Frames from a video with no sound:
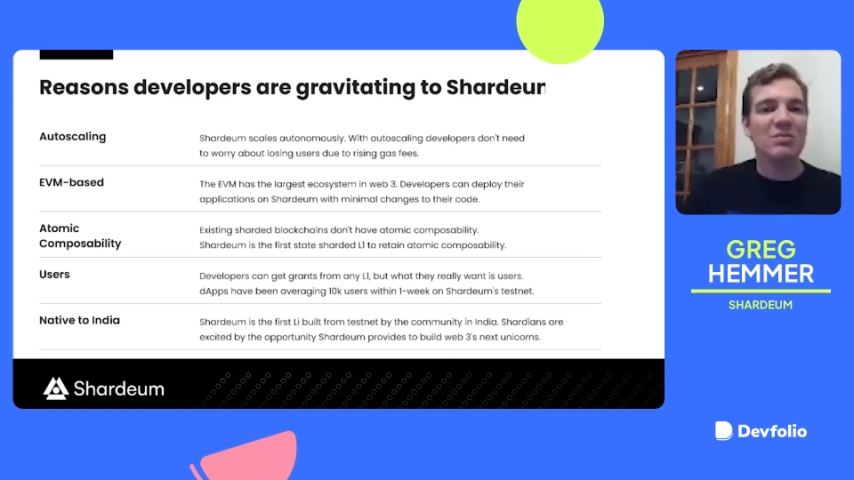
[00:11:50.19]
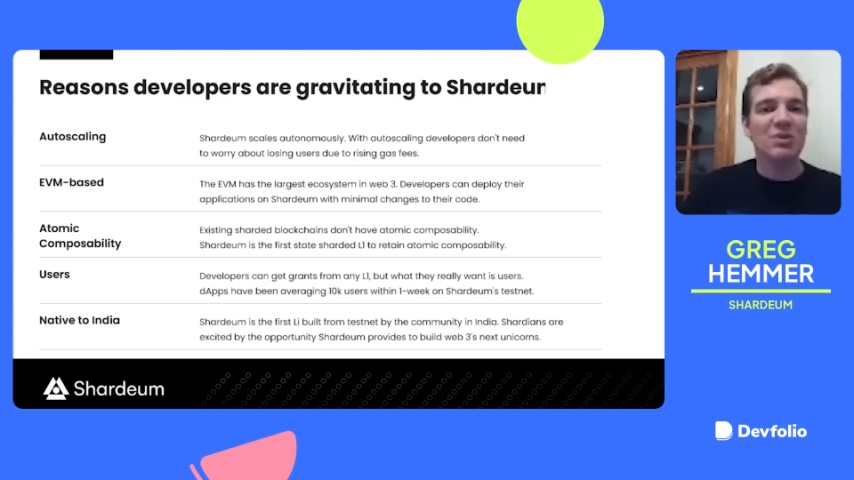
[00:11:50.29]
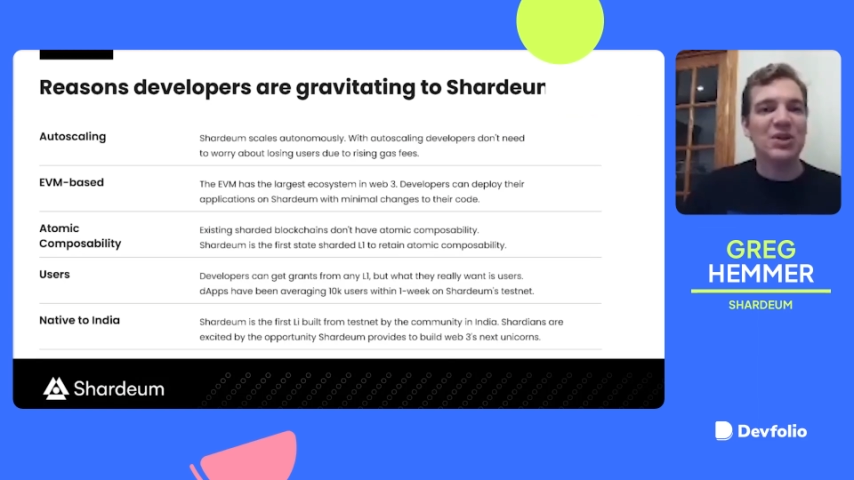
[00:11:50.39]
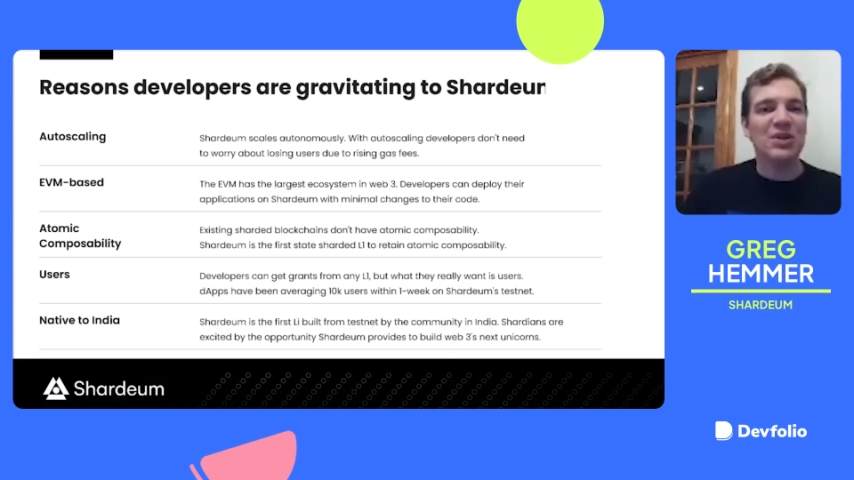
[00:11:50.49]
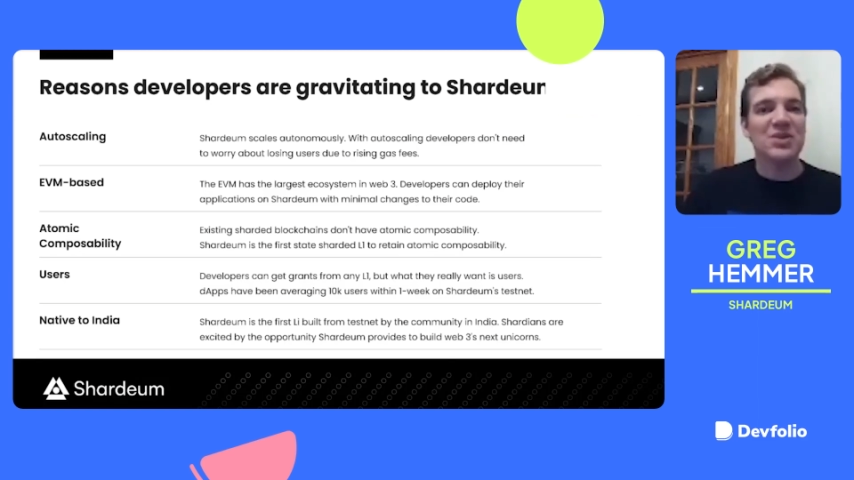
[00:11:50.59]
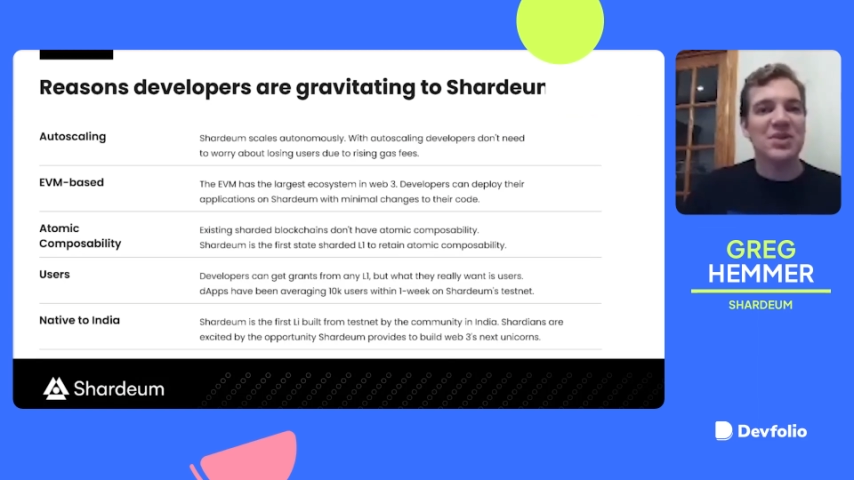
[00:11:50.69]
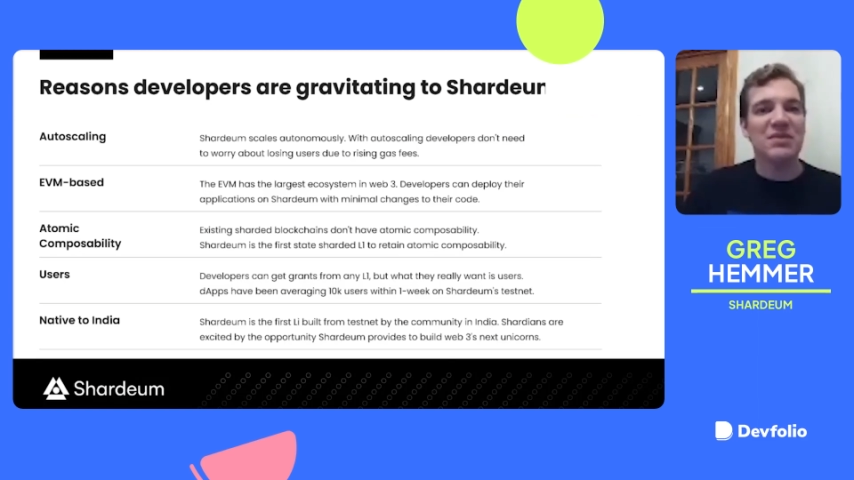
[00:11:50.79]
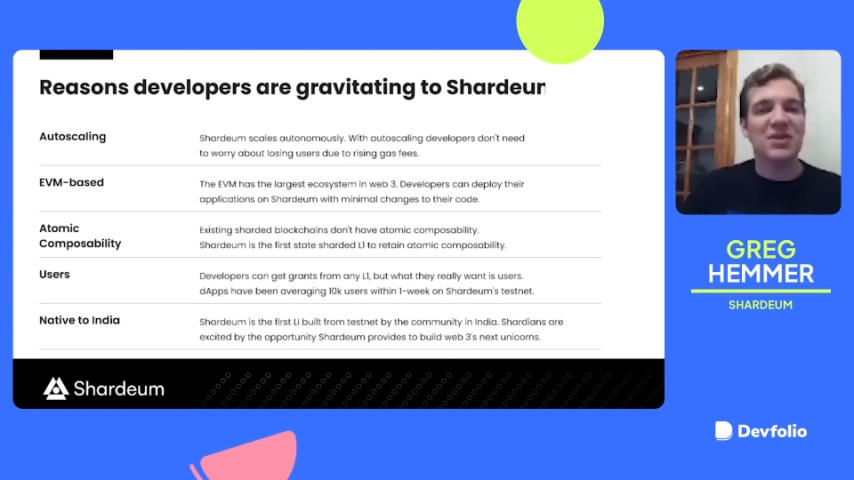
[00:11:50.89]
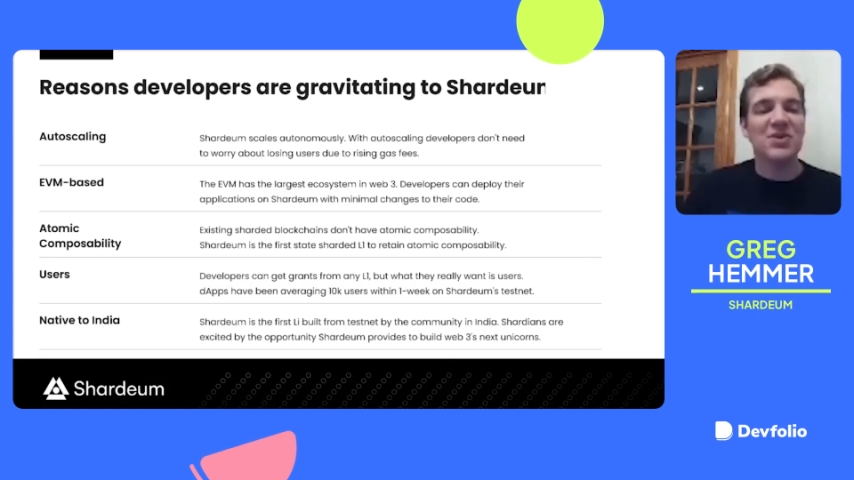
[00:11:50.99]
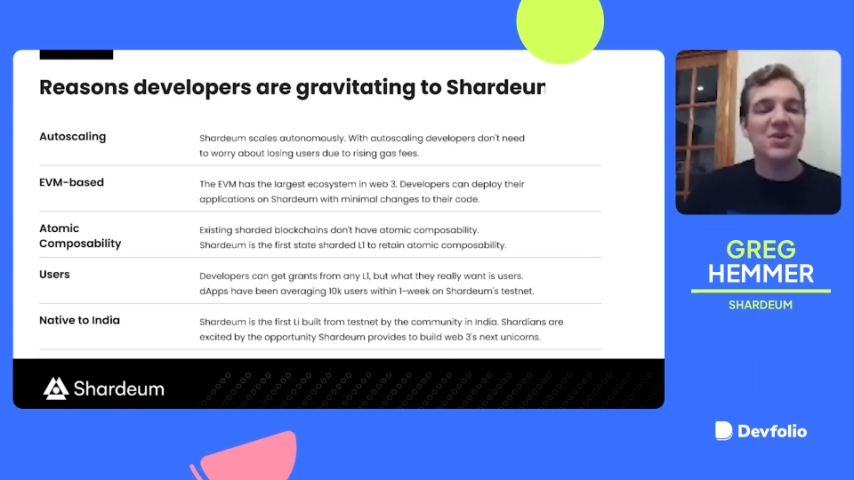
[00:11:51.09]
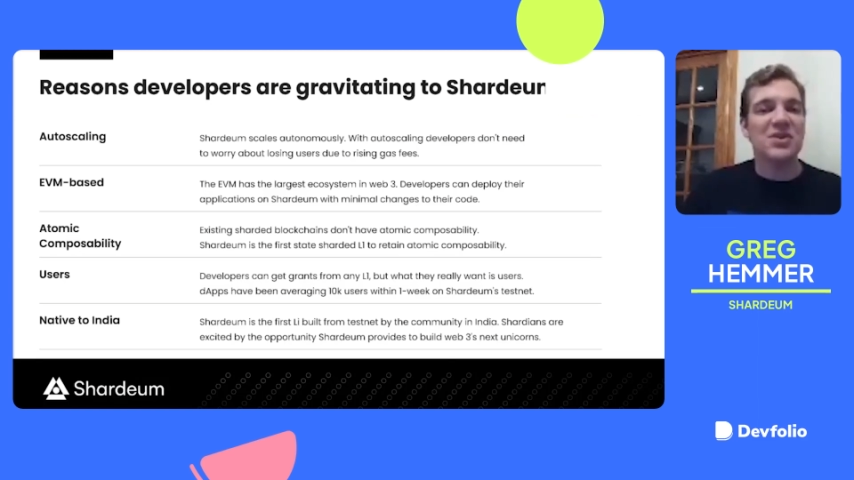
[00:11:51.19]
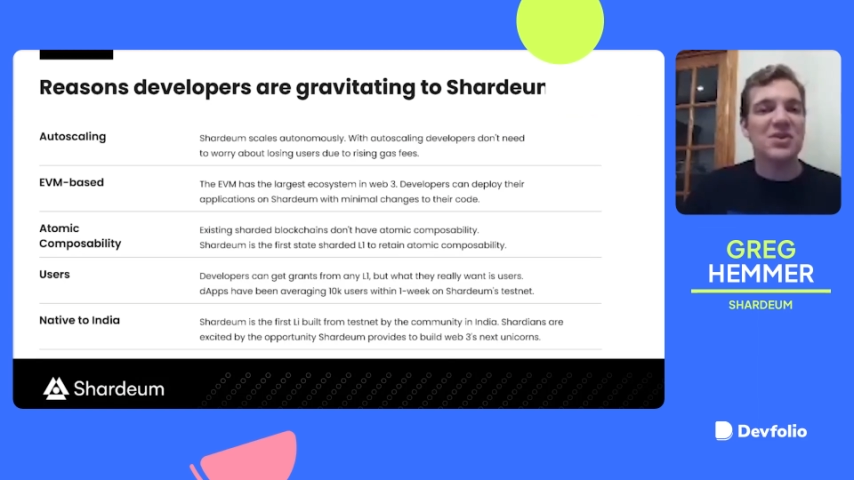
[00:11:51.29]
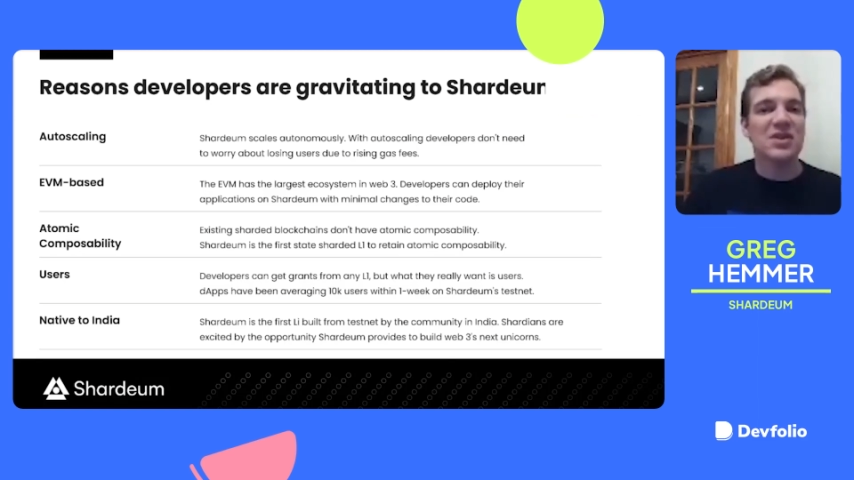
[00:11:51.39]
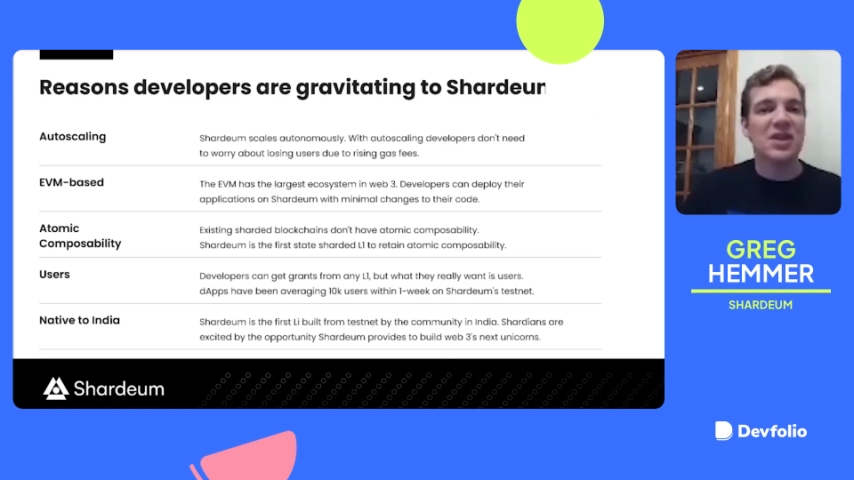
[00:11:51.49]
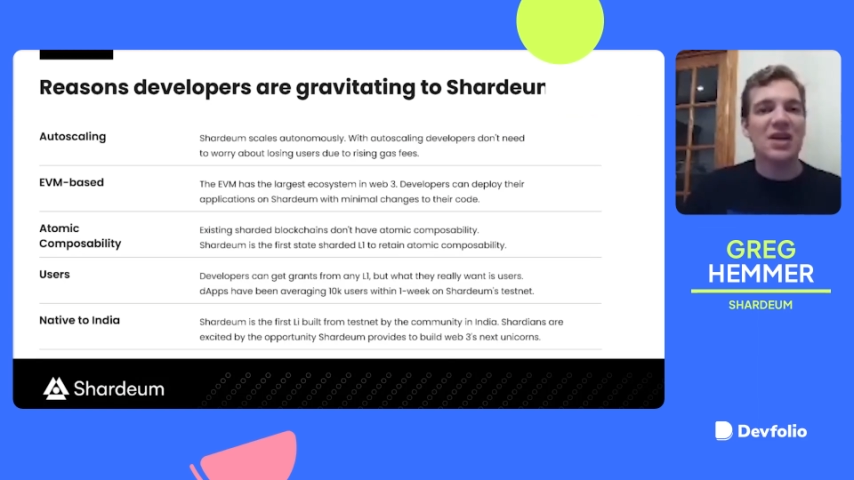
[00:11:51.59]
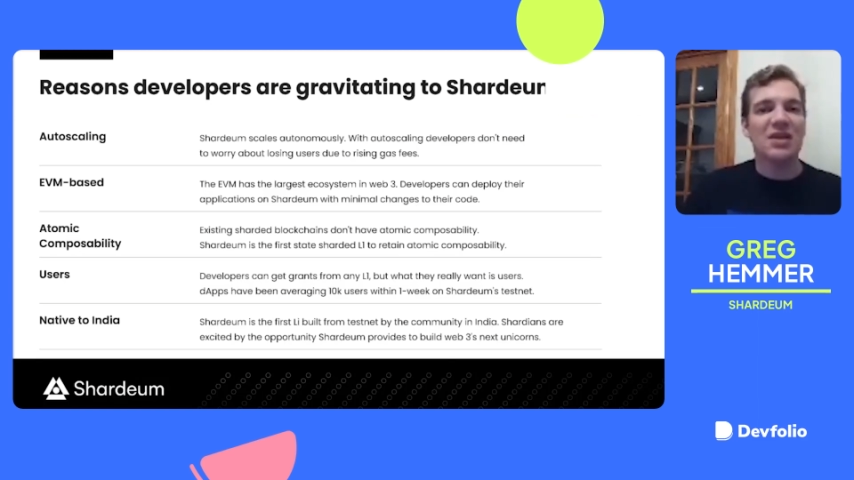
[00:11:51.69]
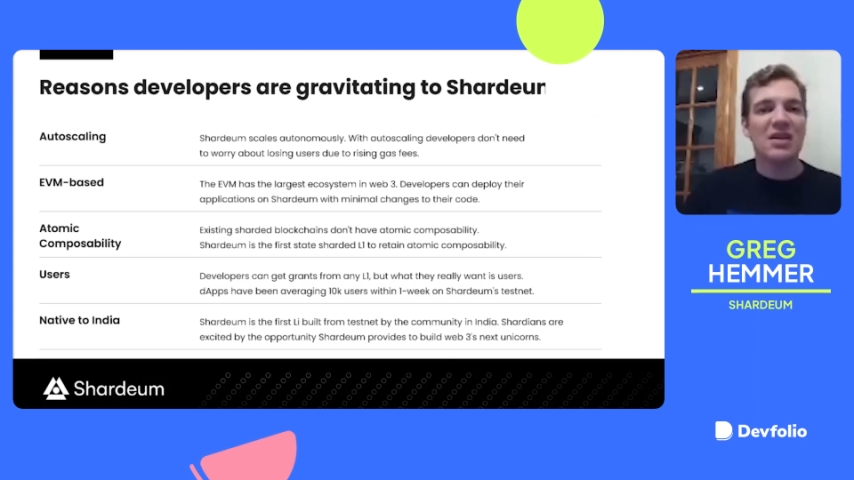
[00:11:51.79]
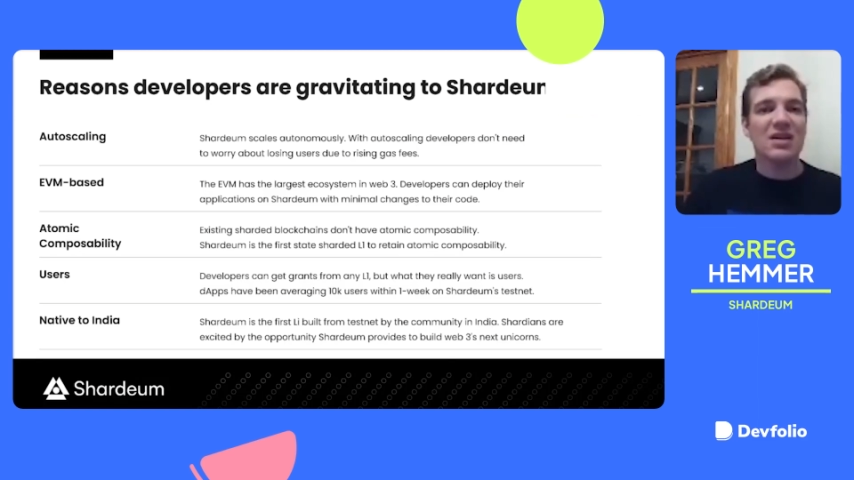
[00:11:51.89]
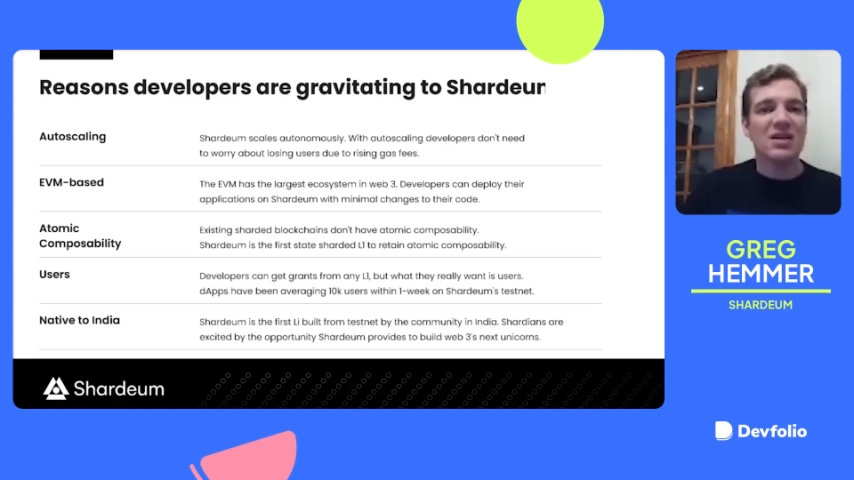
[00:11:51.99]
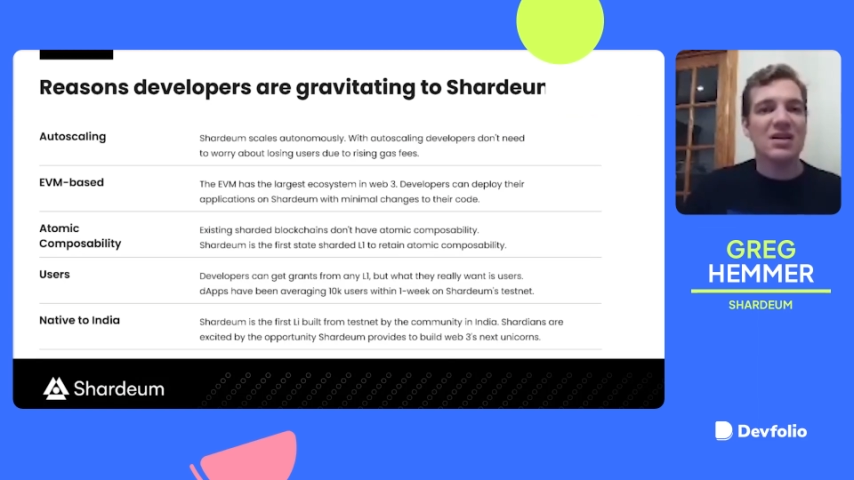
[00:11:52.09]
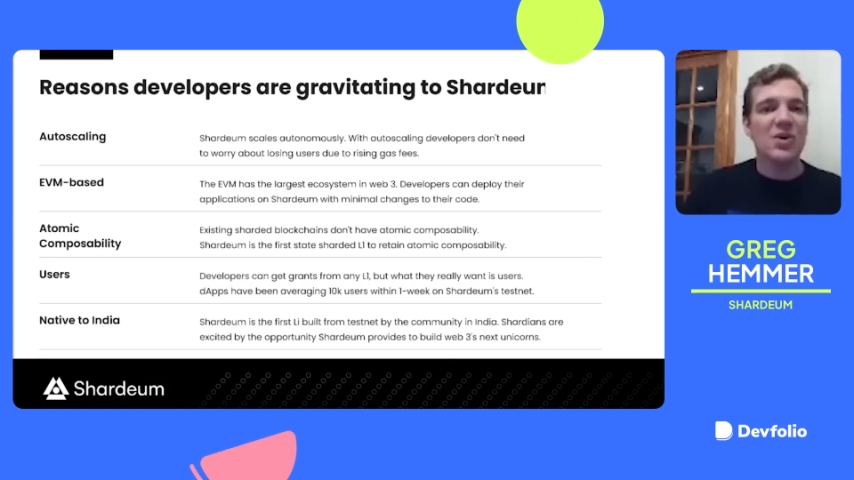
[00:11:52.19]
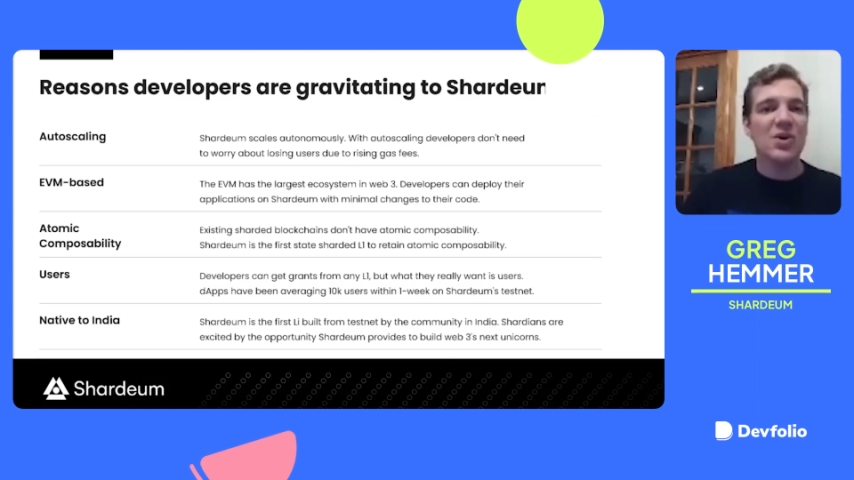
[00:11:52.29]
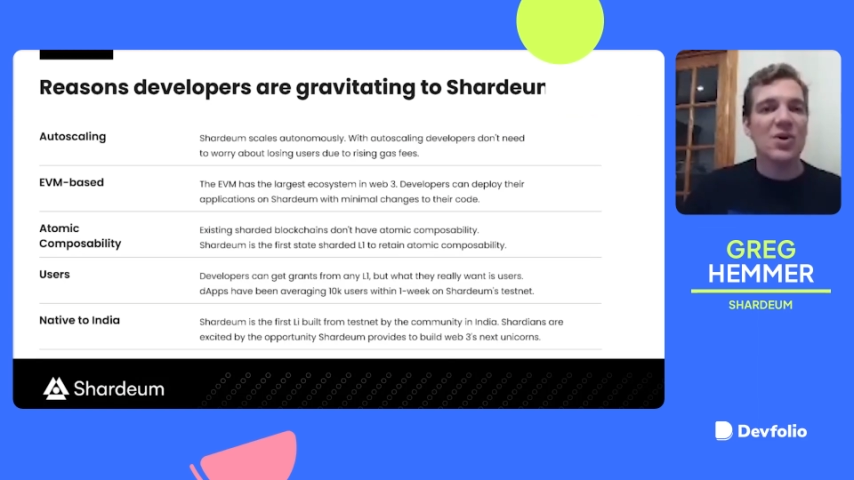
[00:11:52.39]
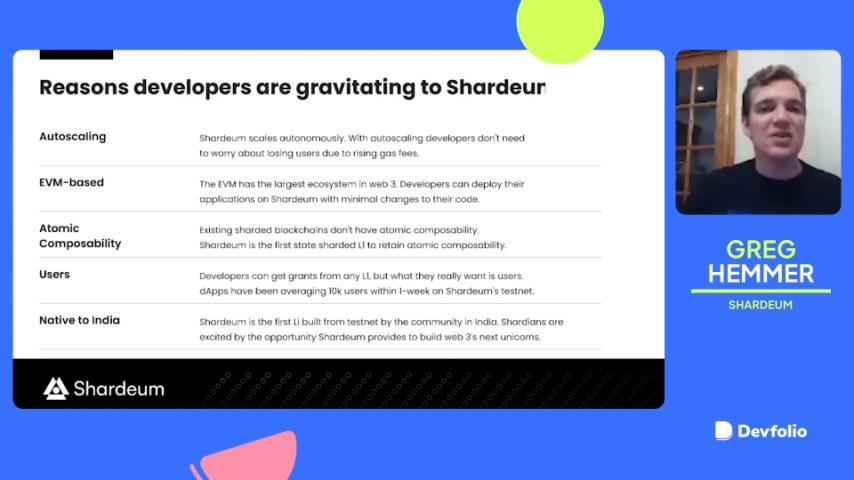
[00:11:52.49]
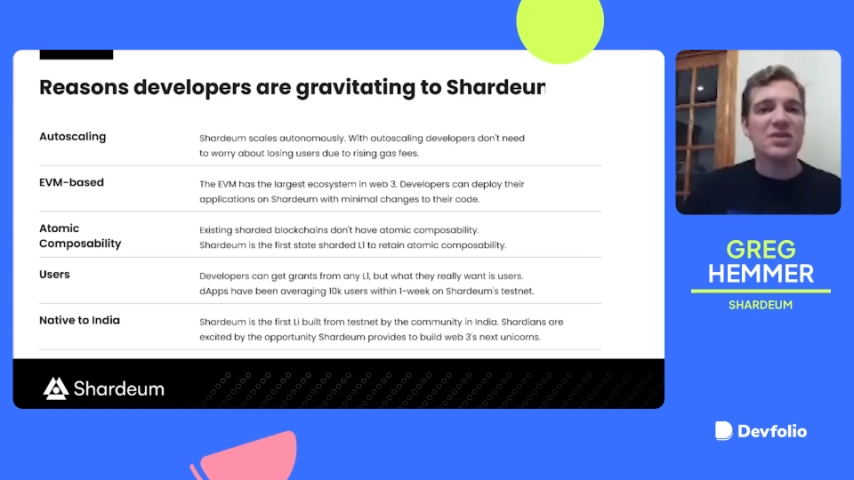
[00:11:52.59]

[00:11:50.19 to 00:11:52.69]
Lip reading: billions of users thanks to our